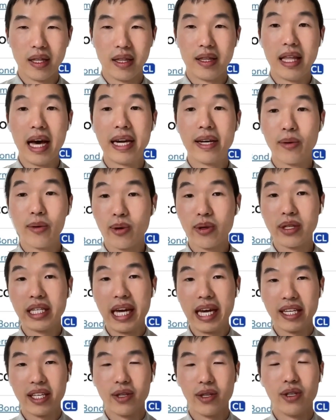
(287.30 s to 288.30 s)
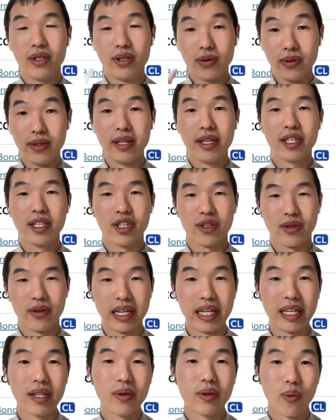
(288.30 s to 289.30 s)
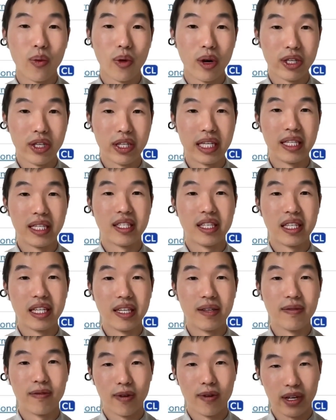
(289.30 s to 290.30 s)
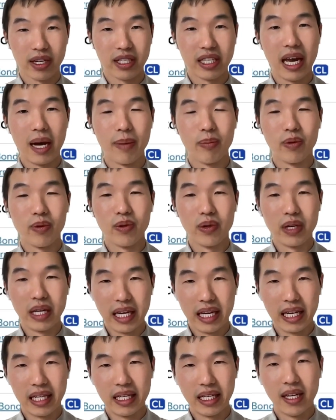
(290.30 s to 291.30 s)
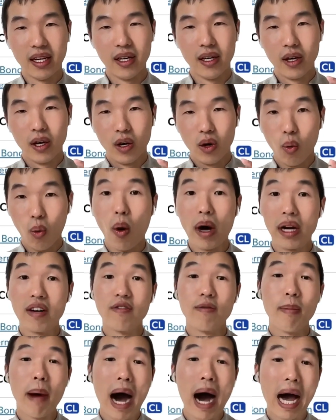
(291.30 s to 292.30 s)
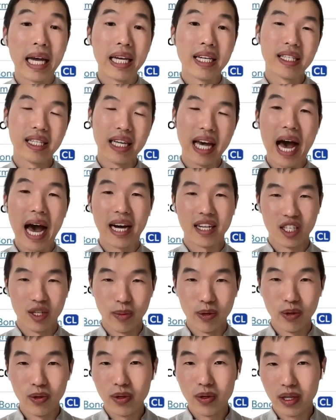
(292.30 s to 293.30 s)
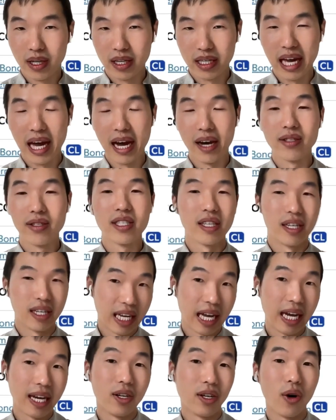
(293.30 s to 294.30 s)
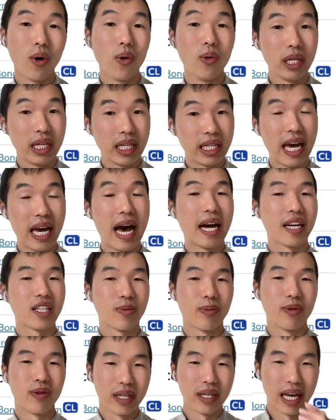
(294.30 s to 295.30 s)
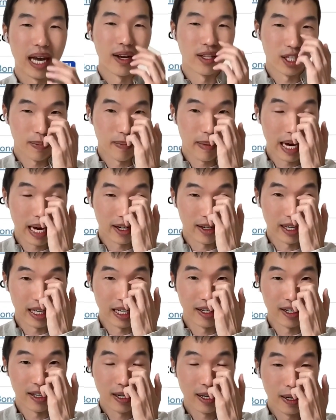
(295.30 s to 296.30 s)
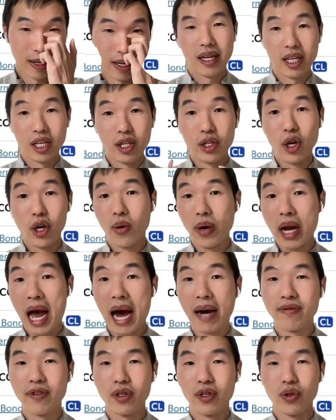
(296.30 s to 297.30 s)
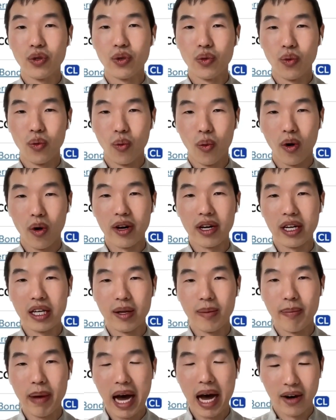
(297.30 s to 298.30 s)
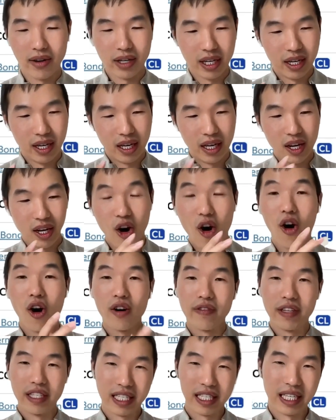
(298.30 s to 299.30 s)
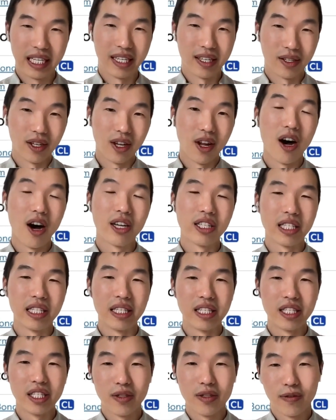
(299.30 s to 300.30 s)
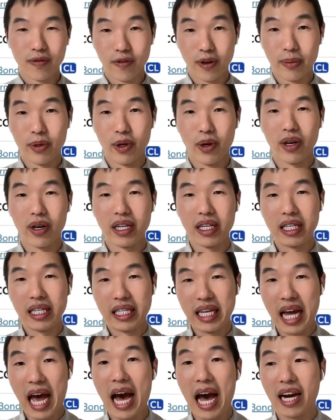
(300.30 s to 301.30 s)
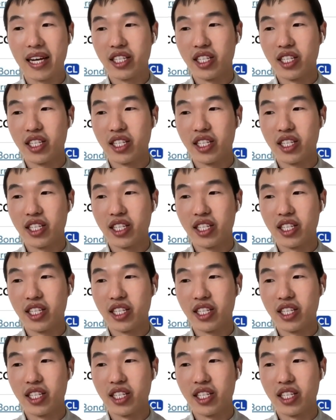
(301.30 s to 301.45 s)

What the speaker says: Then it will take you to this screen where you can see, for example, in one of my taxable accounts, again, only taxable accounts matter here. You don't have to worry about harvesting losses from your tax